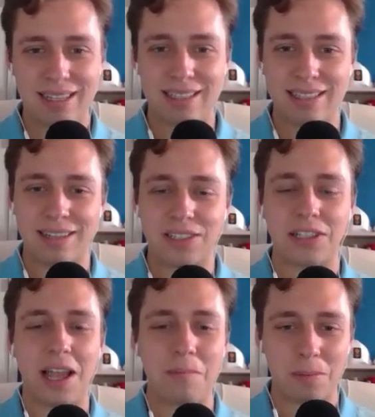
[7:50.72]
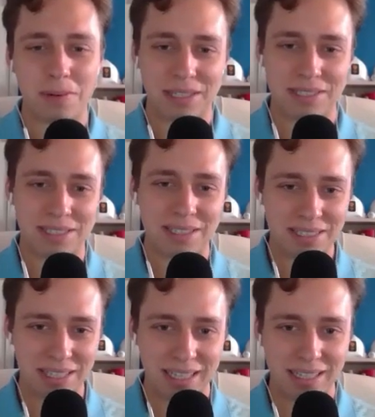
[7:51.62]
there's a lot more pressure
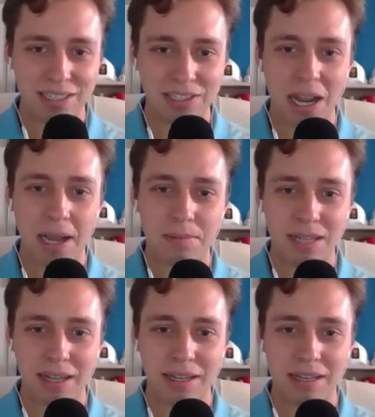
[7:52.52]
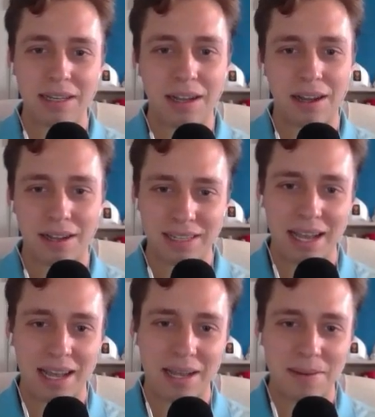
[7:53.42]
to get the job done on
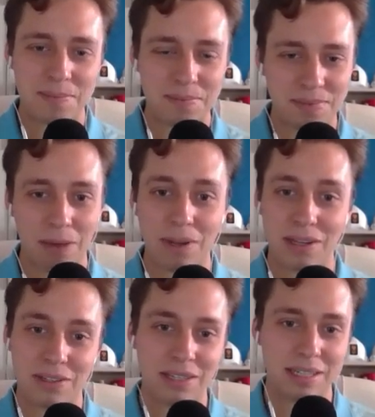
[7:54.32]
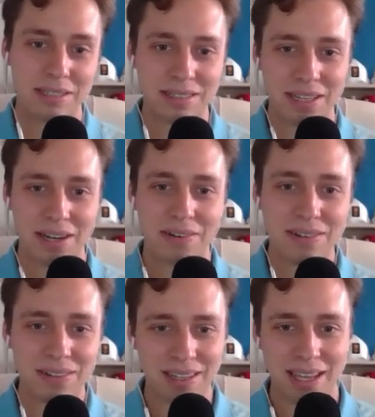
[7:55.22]
time. That way you can, you know,
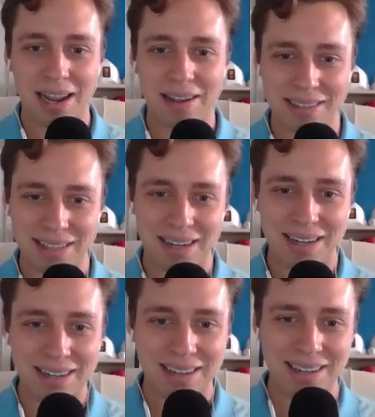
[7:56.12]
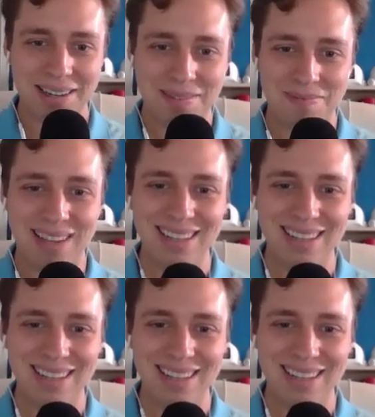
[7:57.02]
get out of there. Hmm. Um,